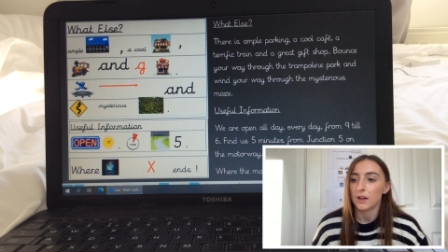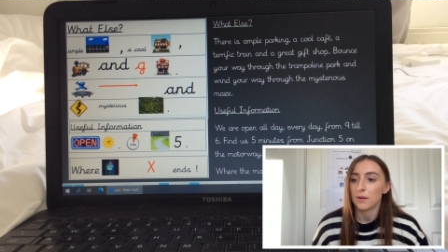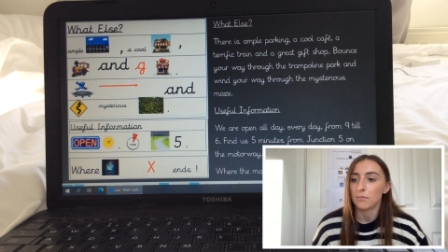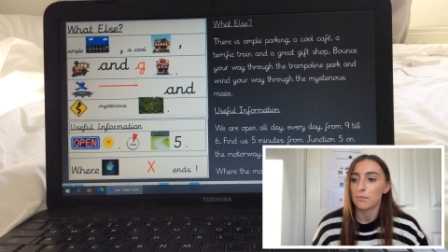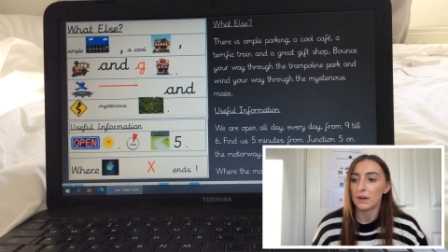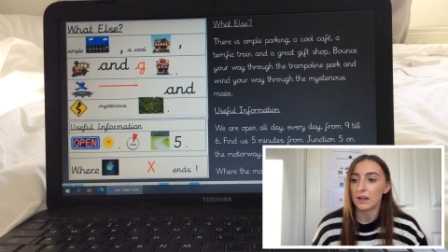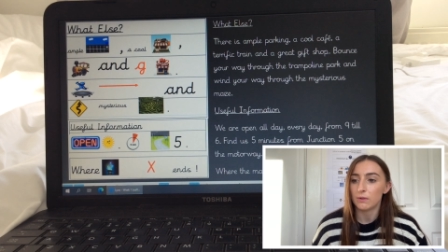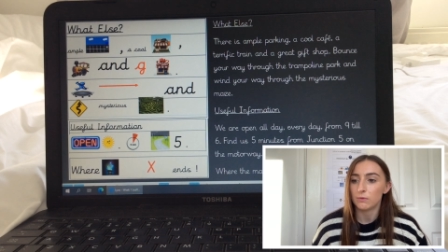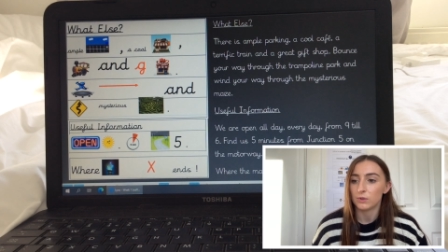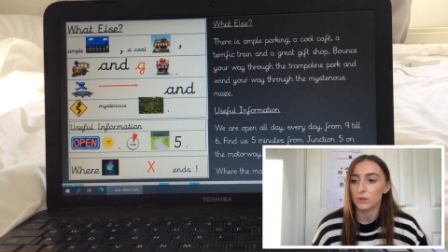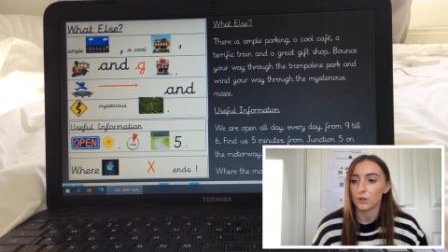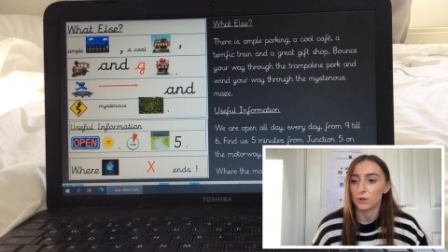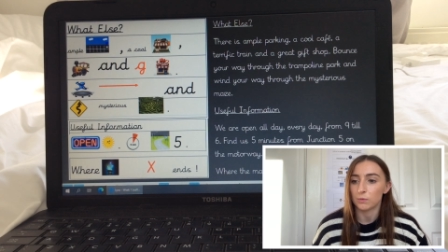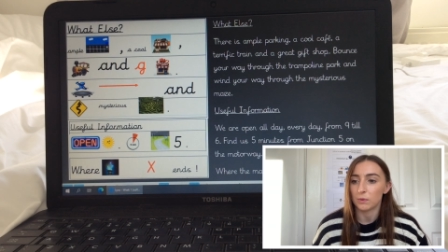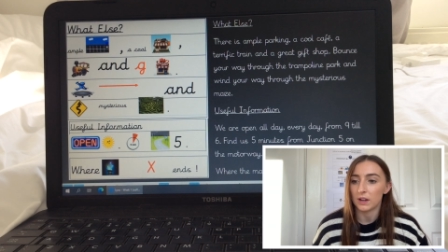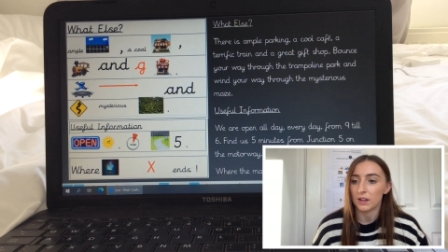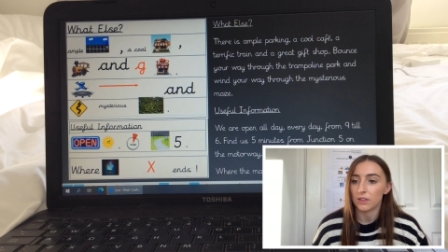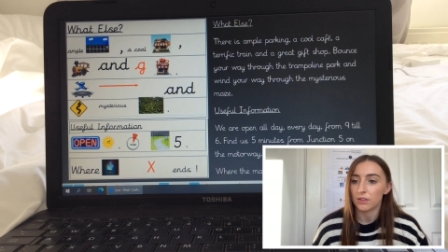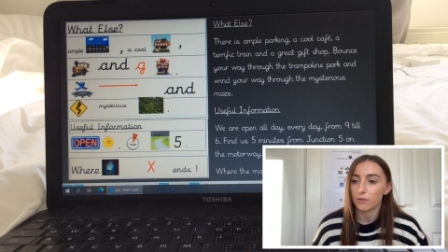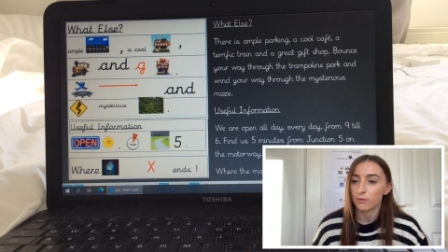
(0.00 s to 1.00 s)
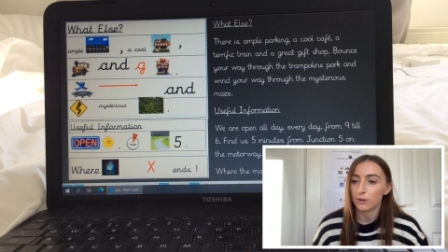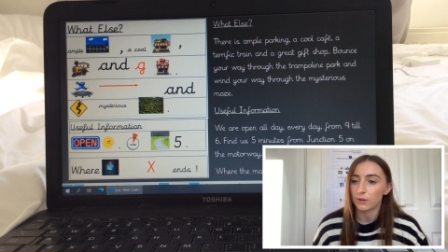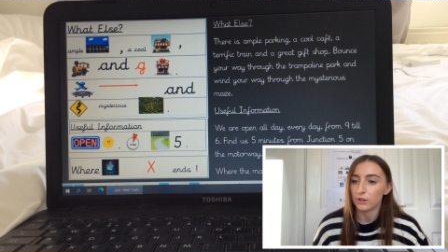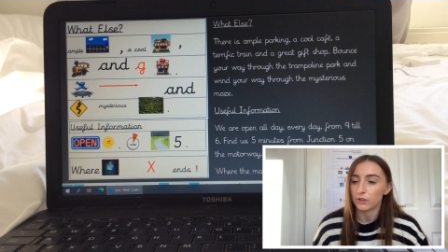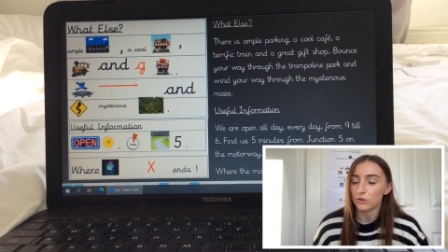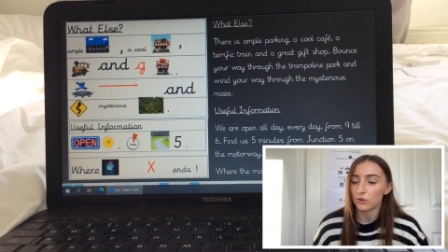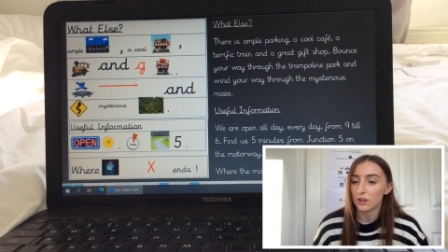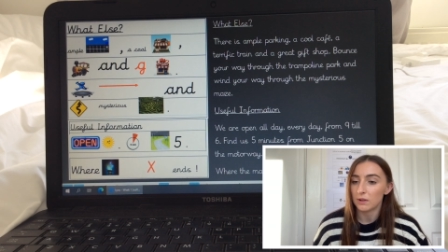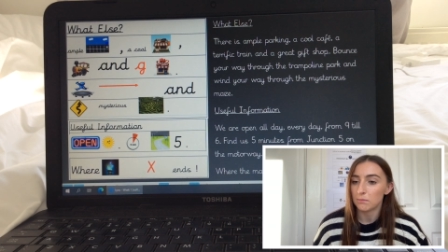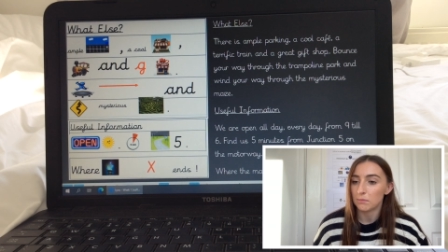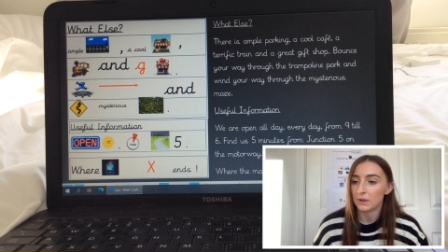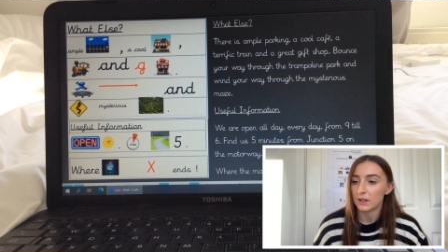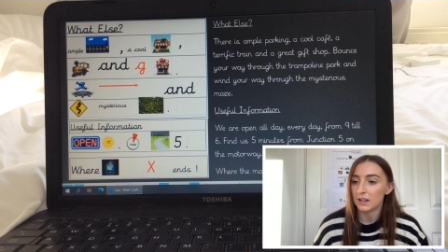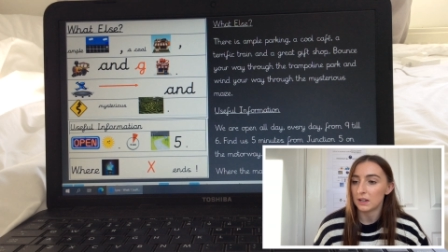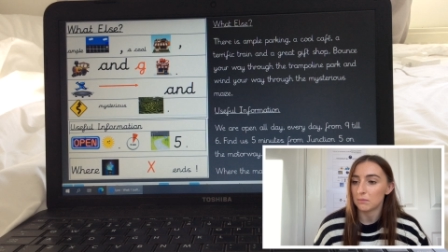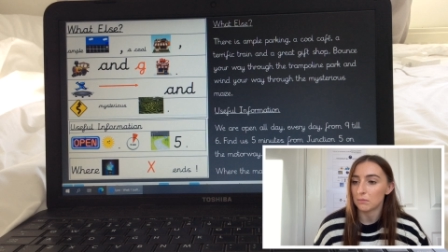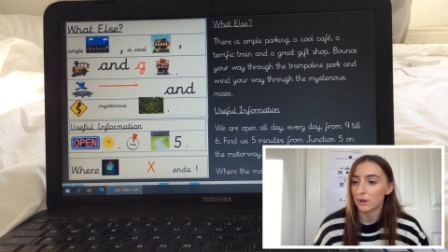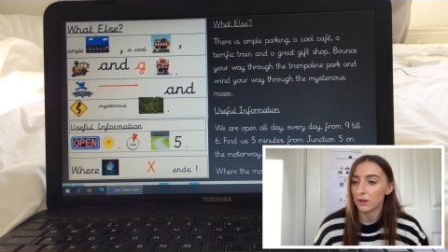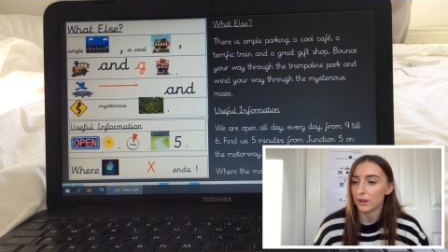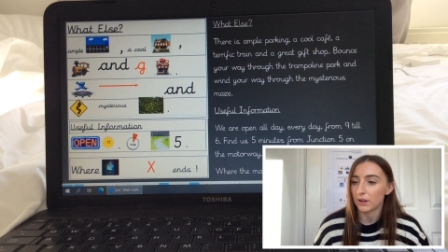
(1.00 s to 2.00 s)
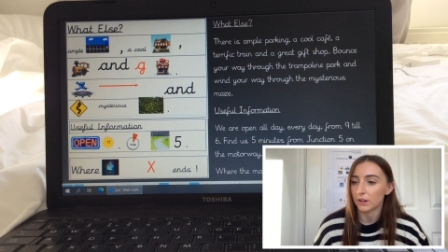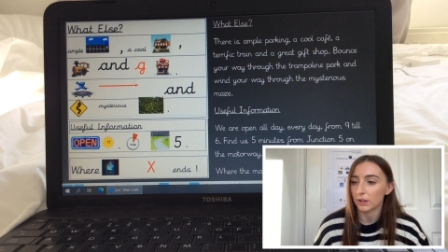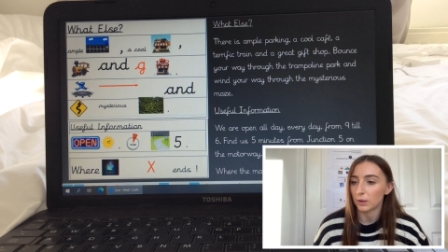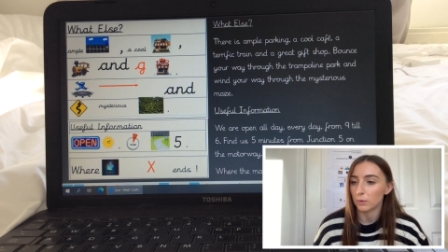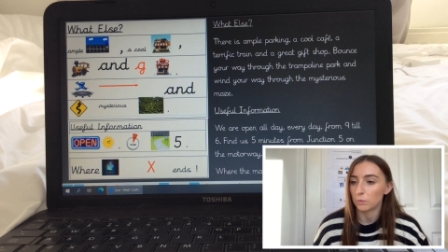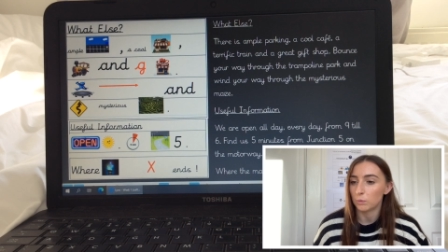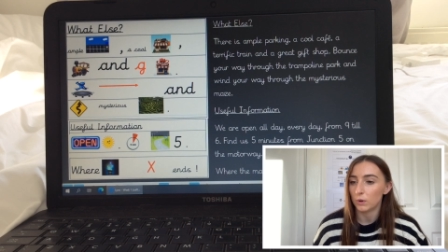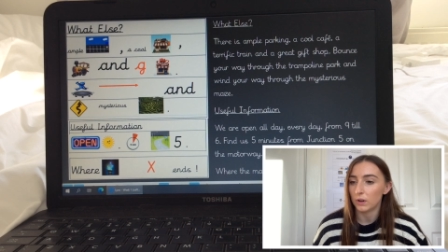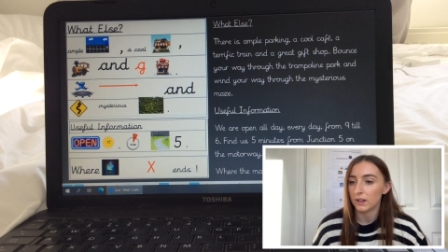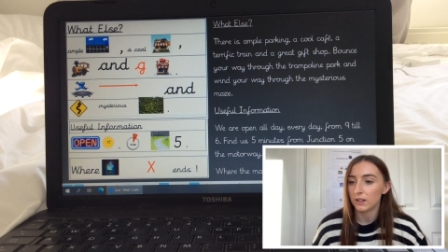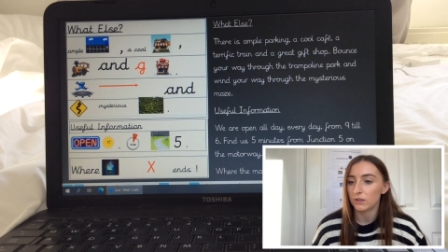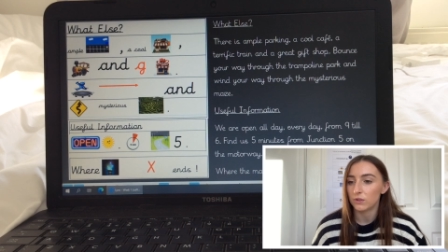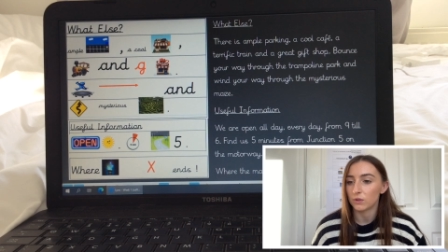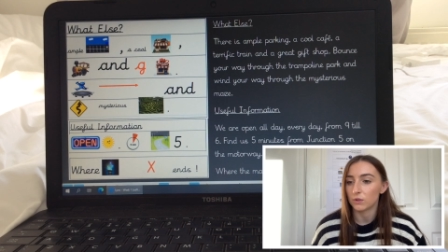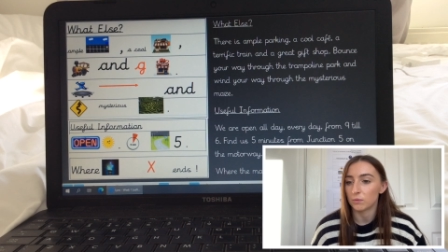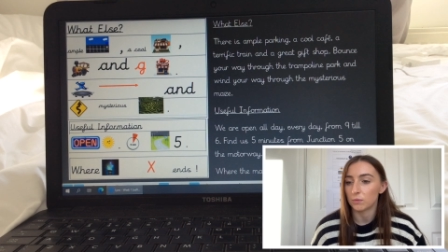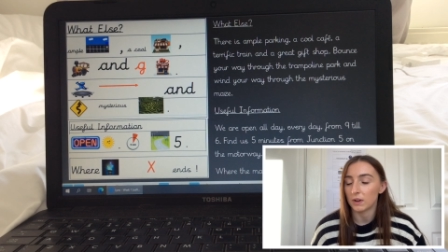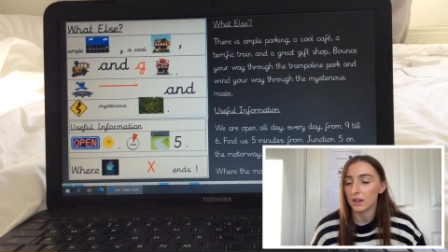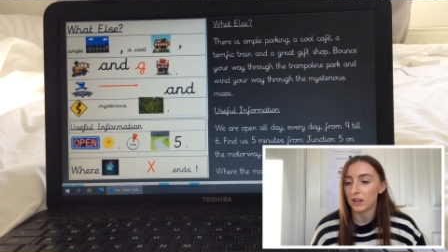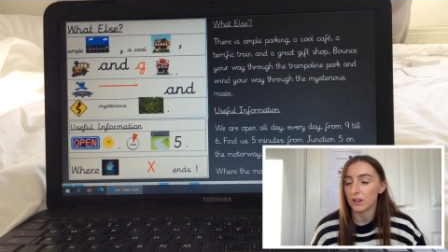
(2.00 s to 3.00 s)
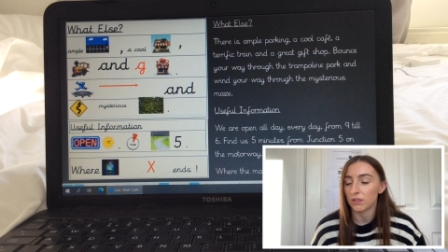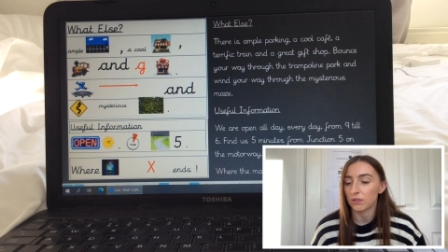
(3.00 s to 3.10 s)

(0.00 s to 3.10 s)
Bounce your way through the trampoline park and wind your way